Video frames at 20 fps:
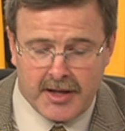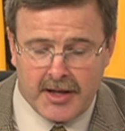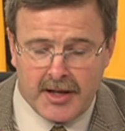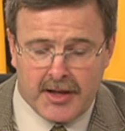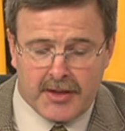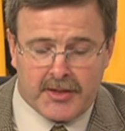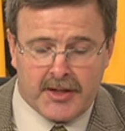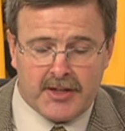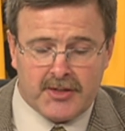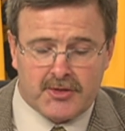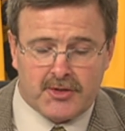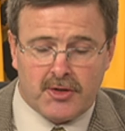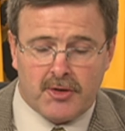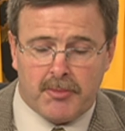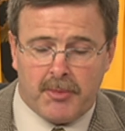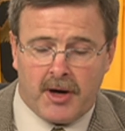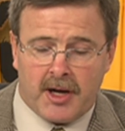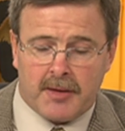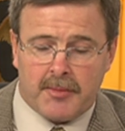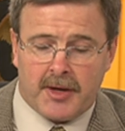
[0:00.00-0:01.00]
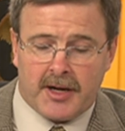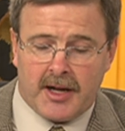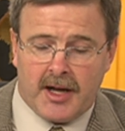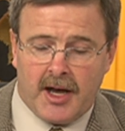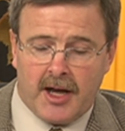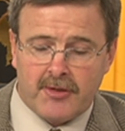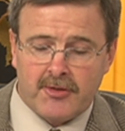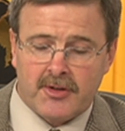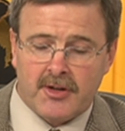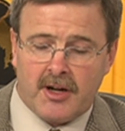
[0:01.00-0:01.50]
These two bought about
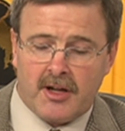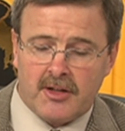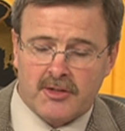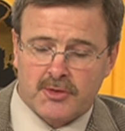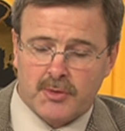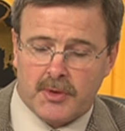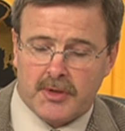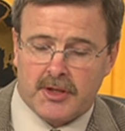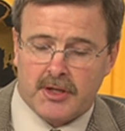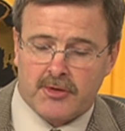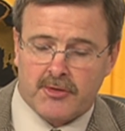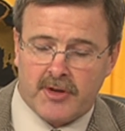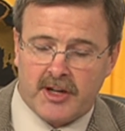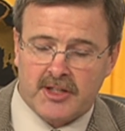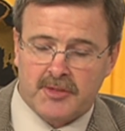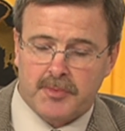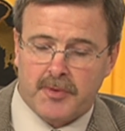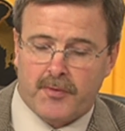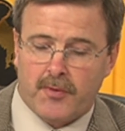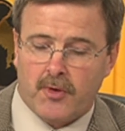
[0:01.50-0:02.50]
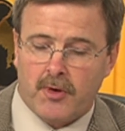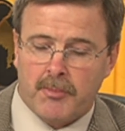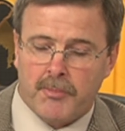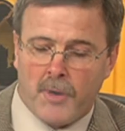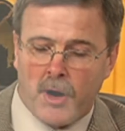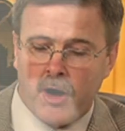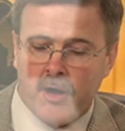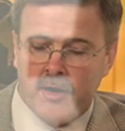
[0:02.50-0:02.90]
$100 worth of drinks before bar